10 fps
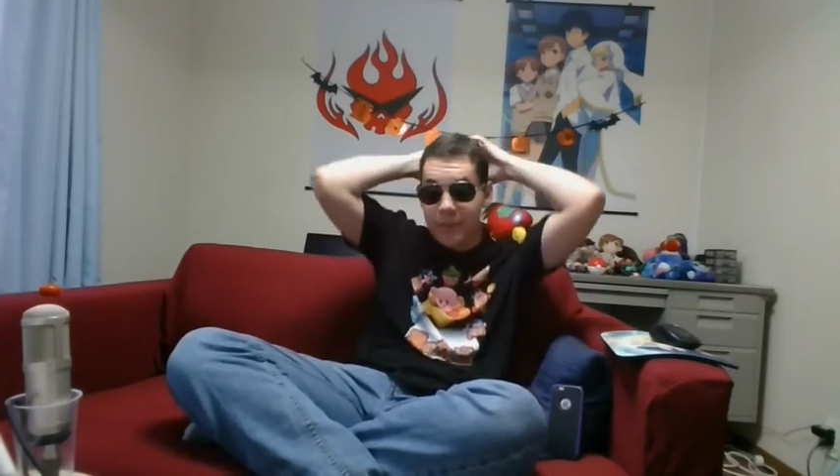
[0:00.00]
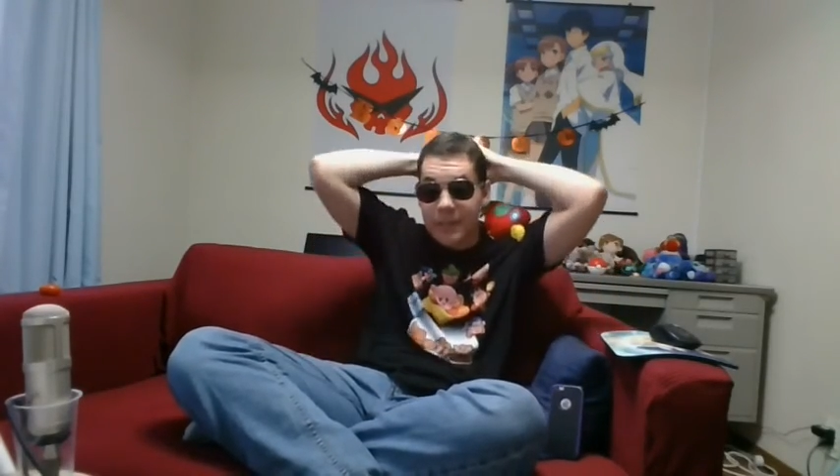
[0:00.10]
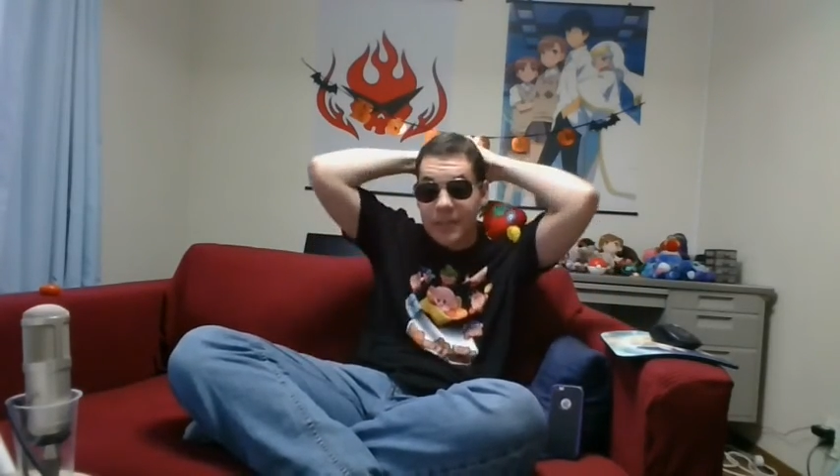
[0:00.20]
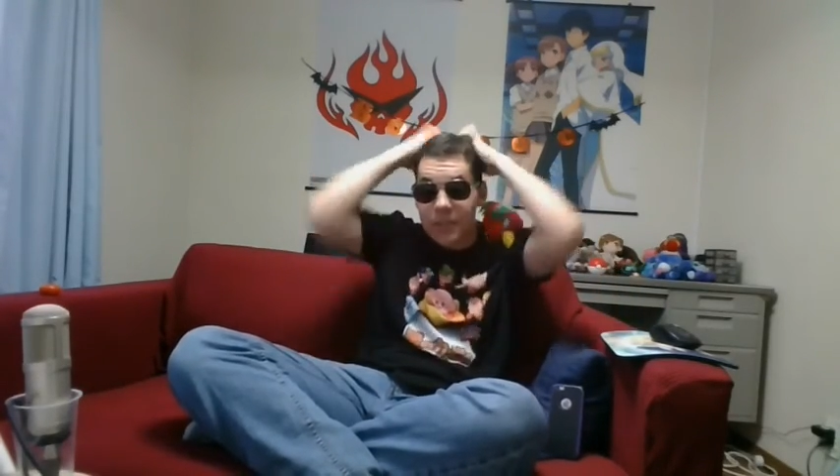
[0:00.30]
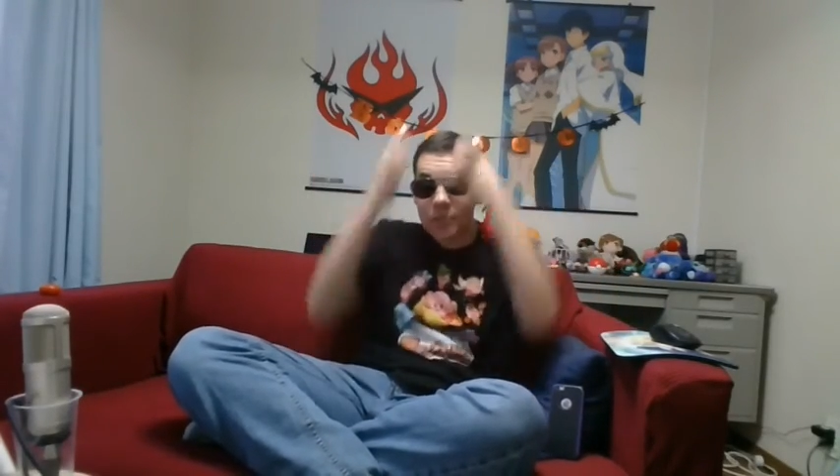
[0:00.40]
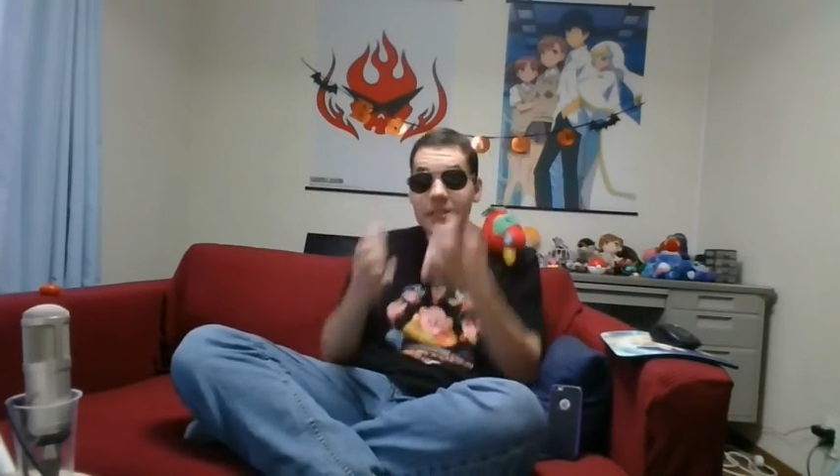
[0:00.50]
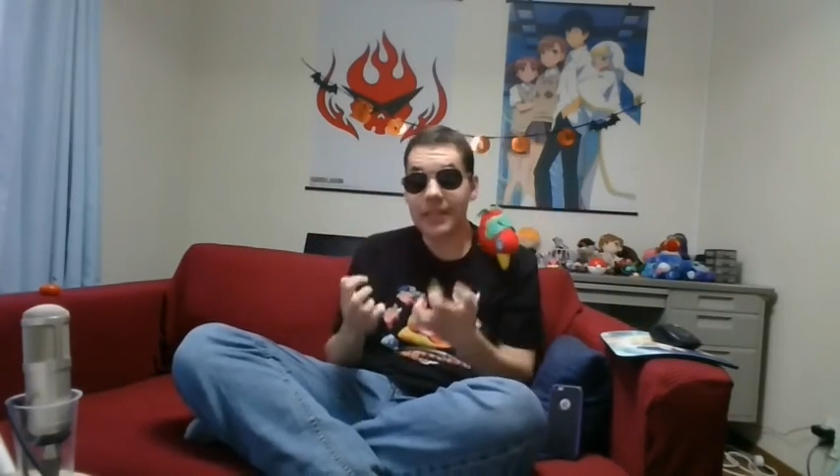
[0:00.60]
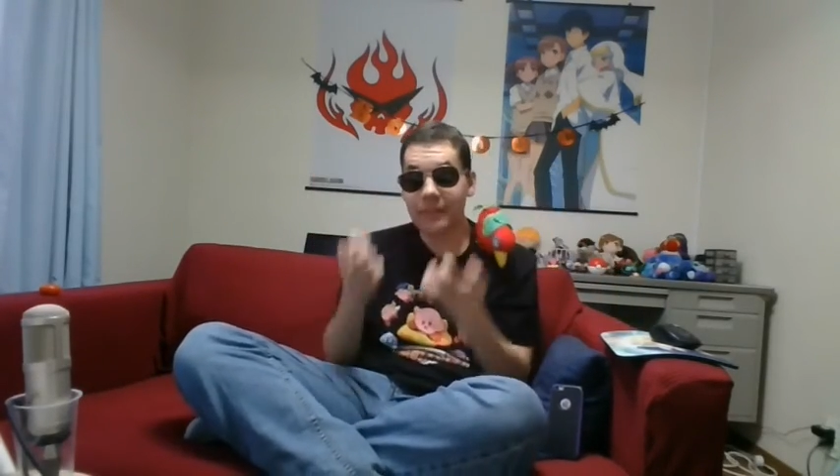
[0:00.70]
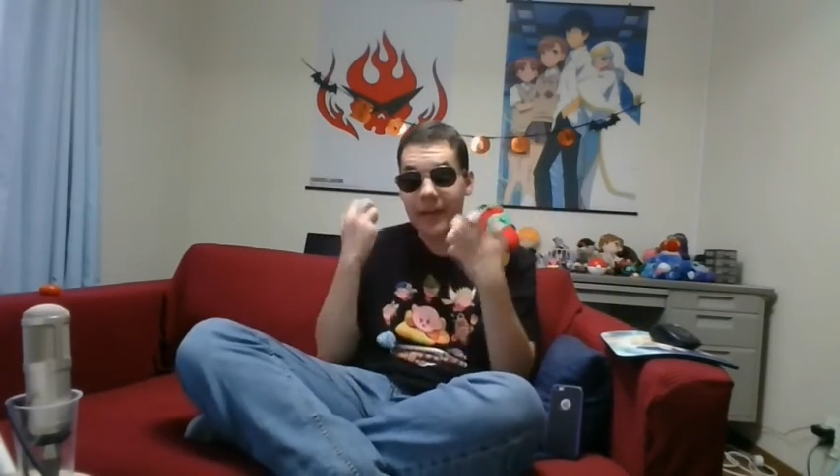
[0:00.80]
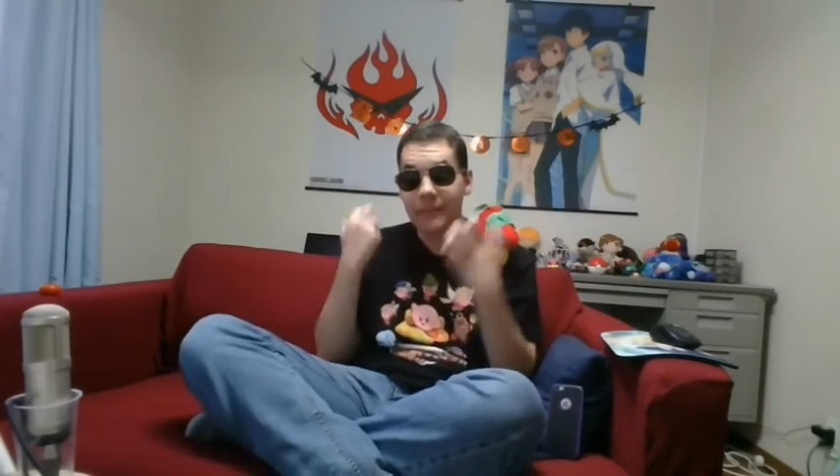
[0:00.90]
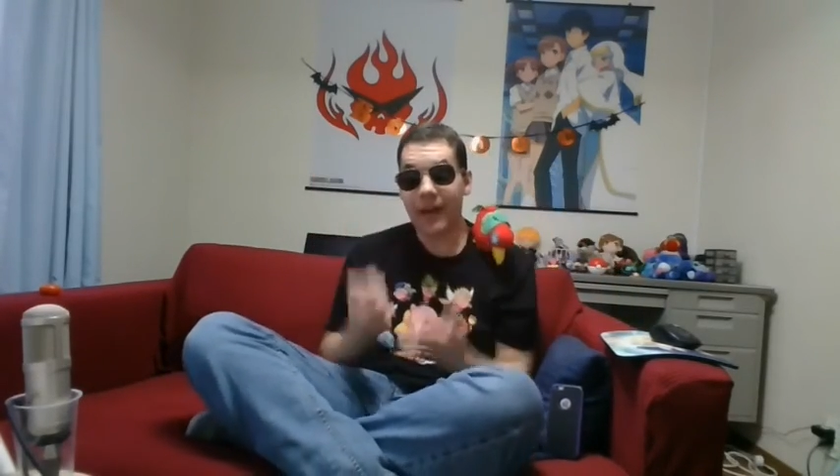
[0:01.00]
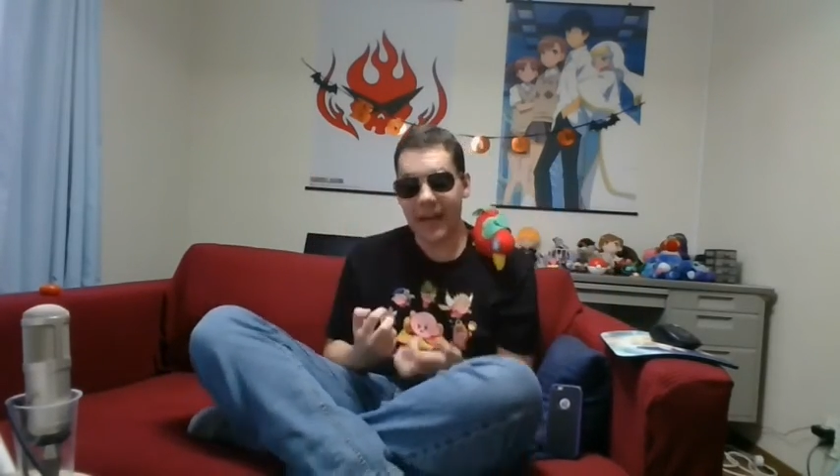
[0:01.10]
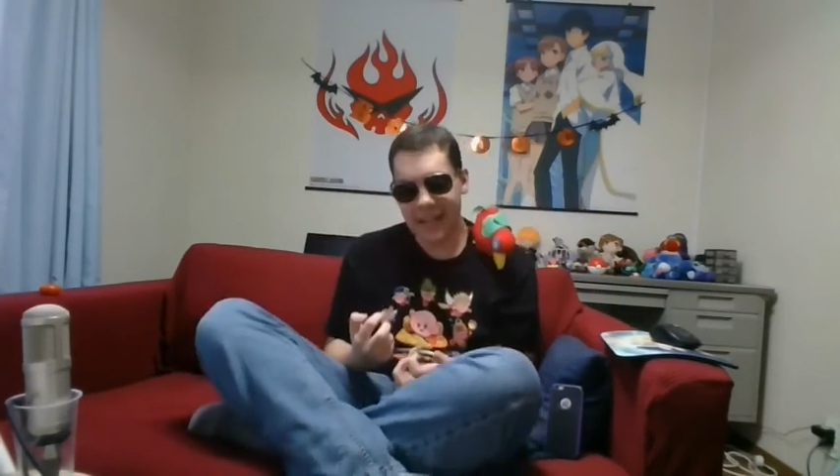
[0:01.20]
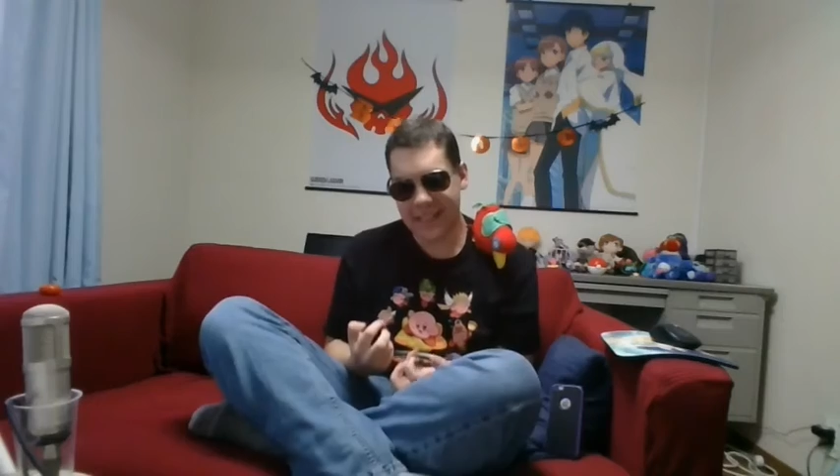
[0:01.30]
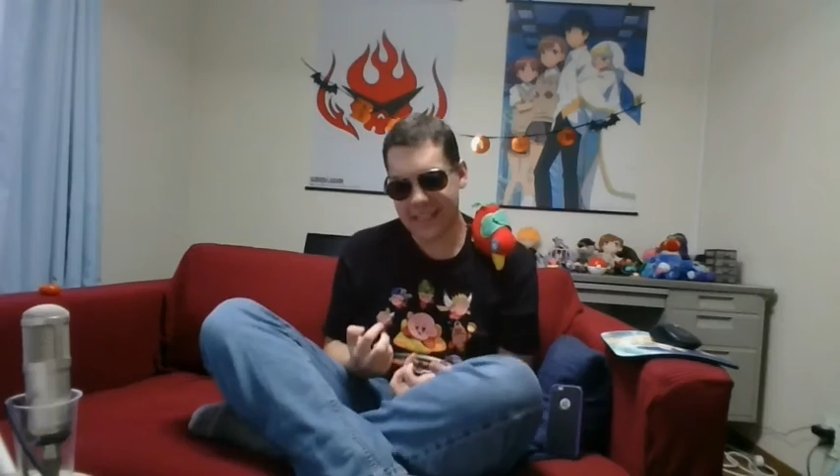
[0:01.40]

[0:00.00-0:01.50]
losing my mind.